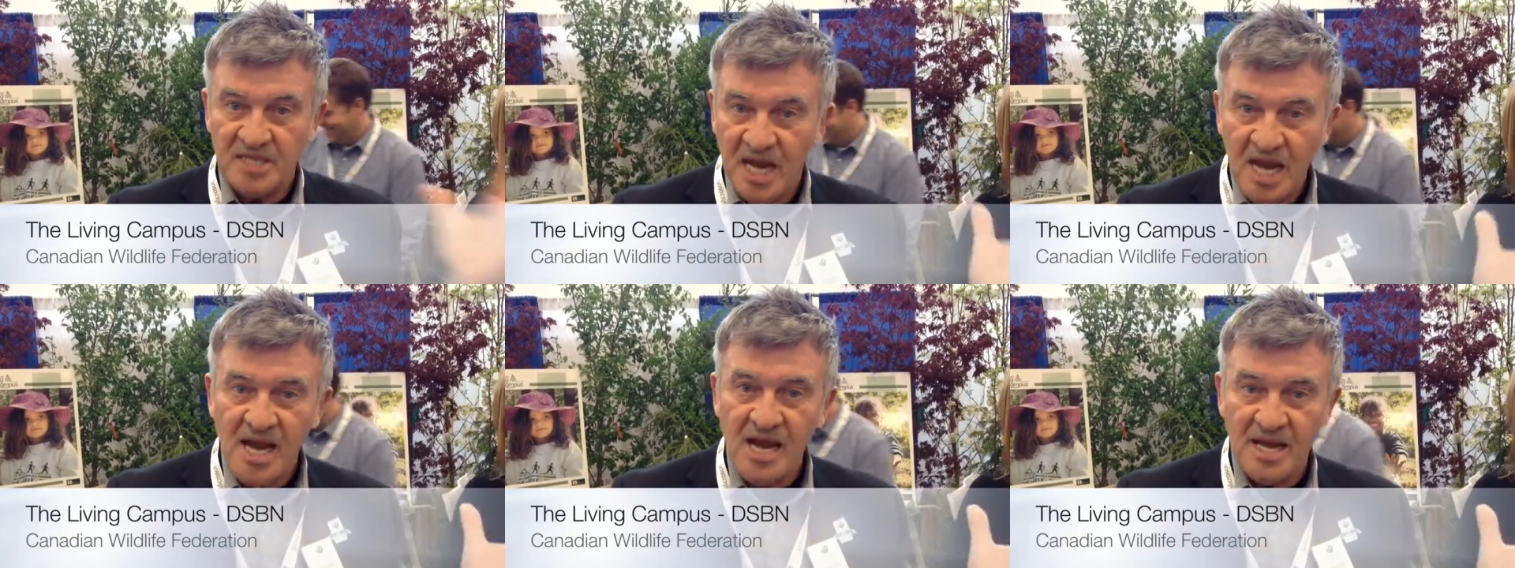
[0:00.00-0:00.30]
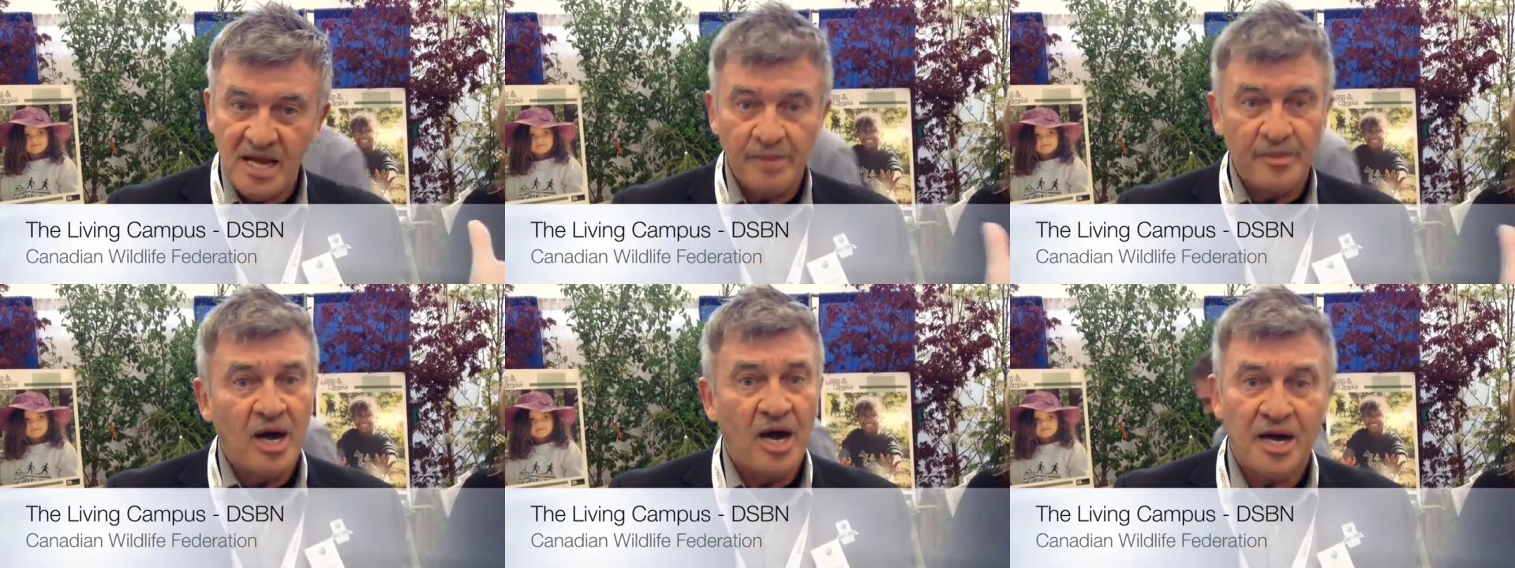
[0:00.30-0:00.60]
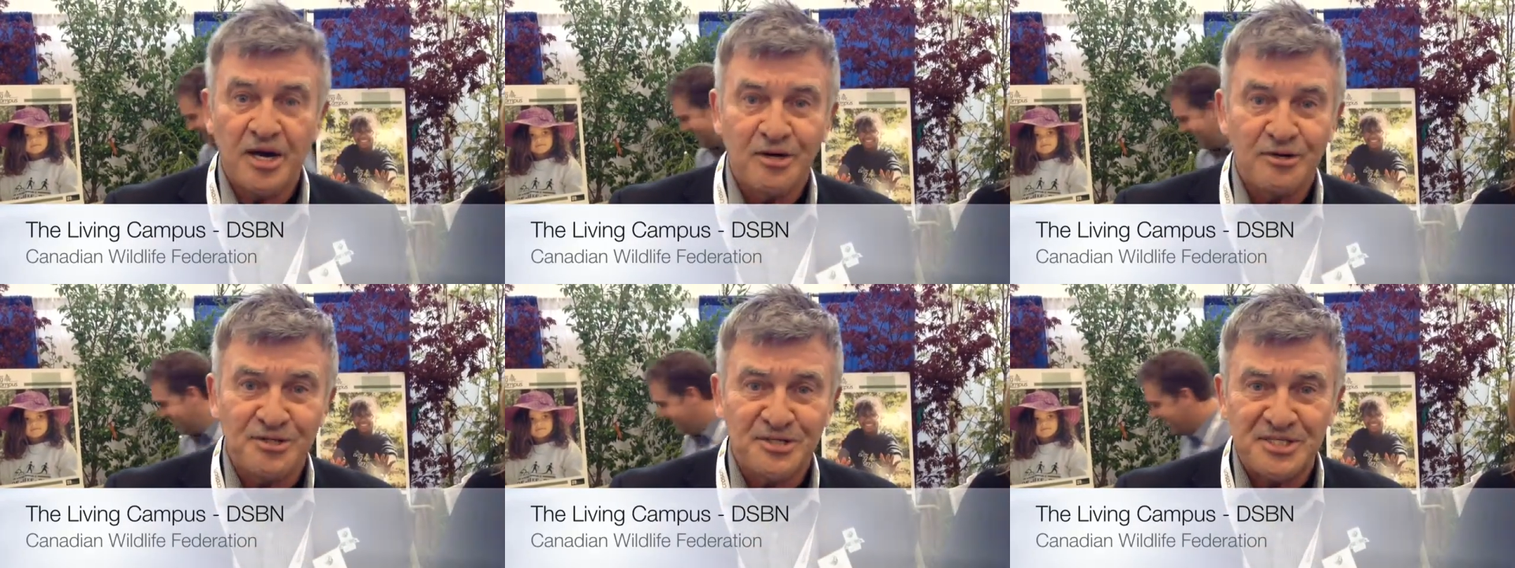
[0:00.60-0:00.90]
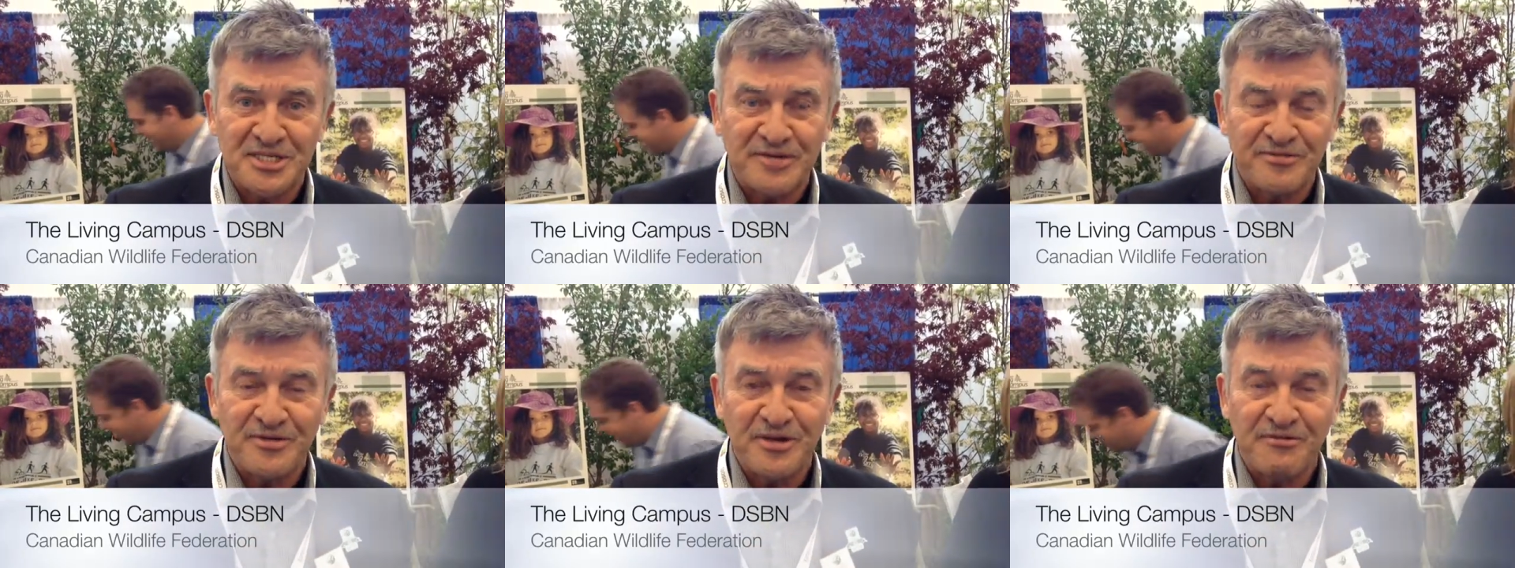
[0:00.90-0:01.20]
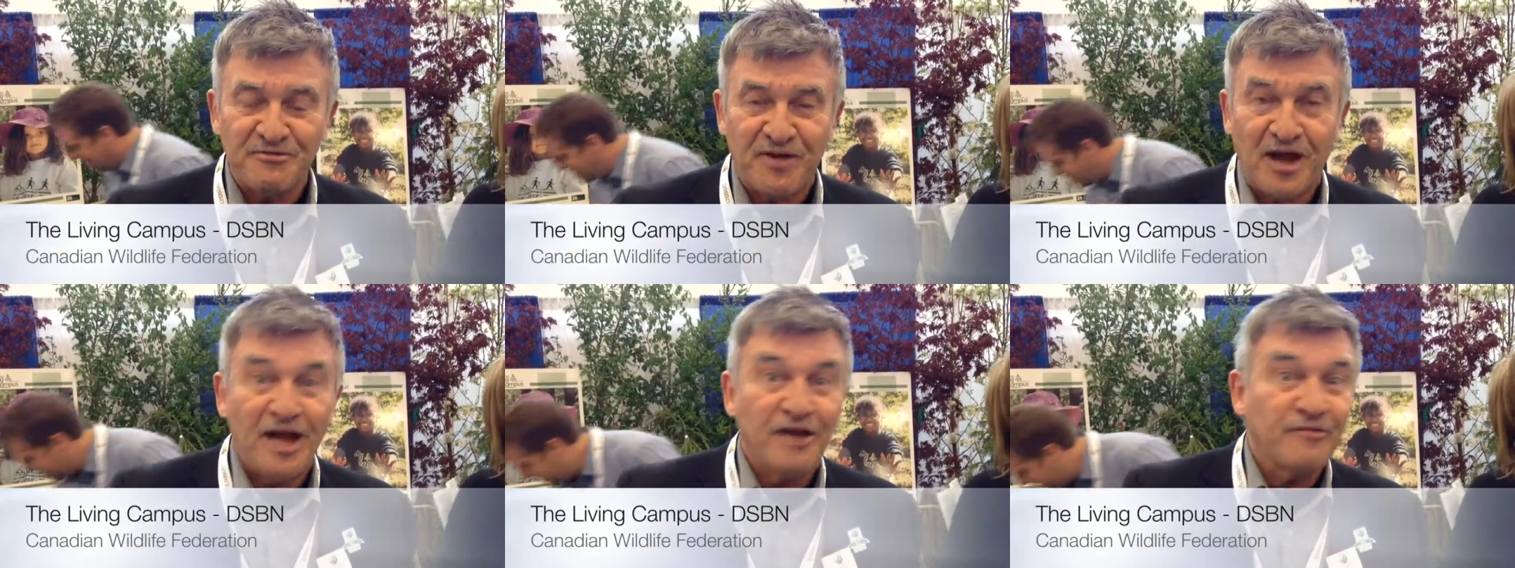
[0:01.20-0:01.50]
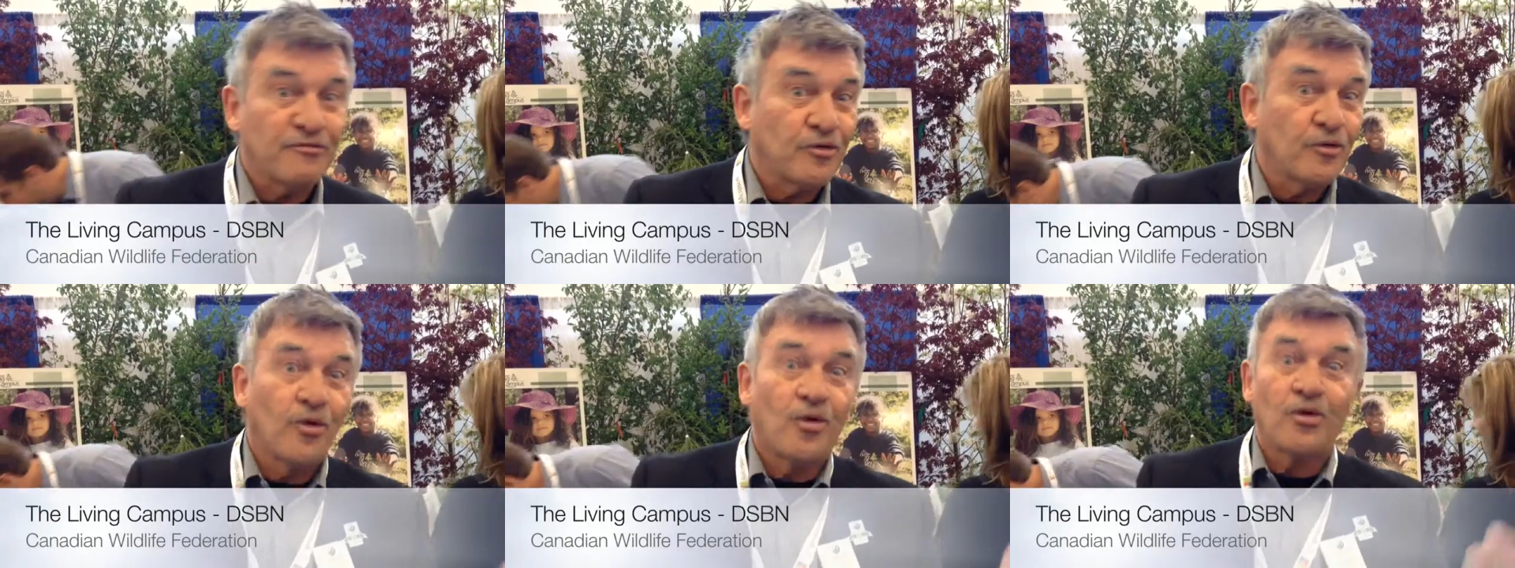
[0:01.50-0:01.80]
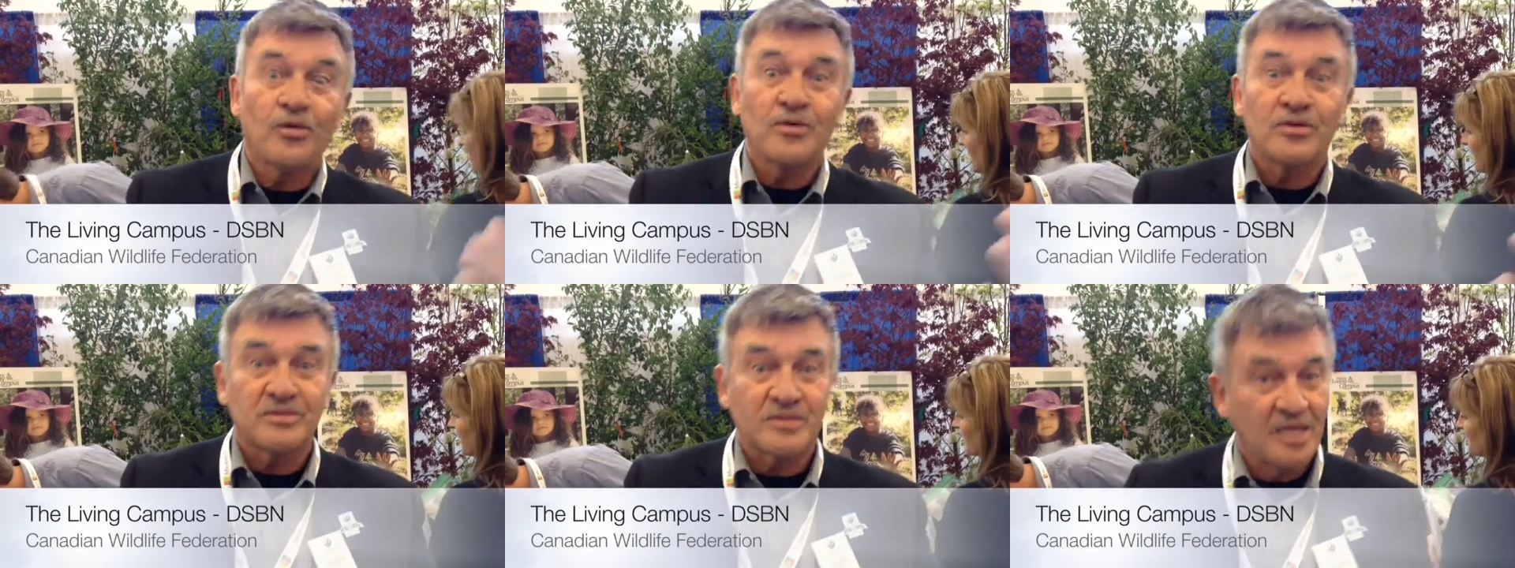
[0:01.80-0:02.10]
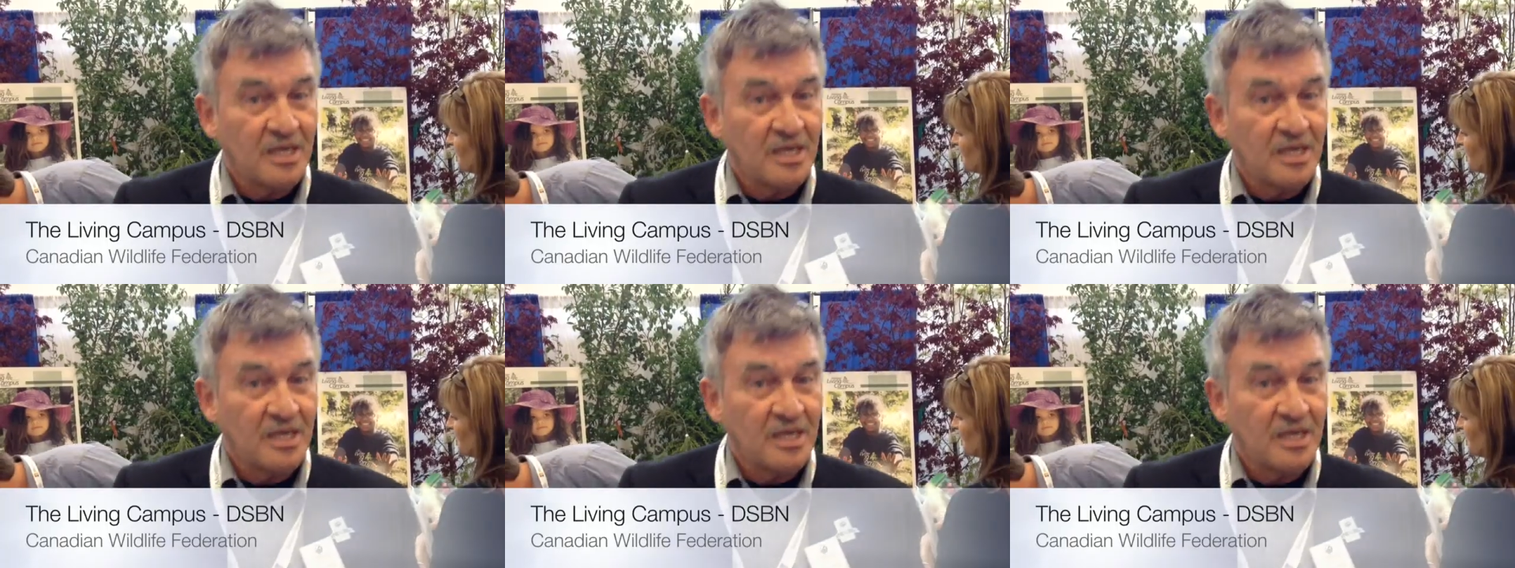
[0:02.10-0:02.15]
"Hi, I'm a 175-year-old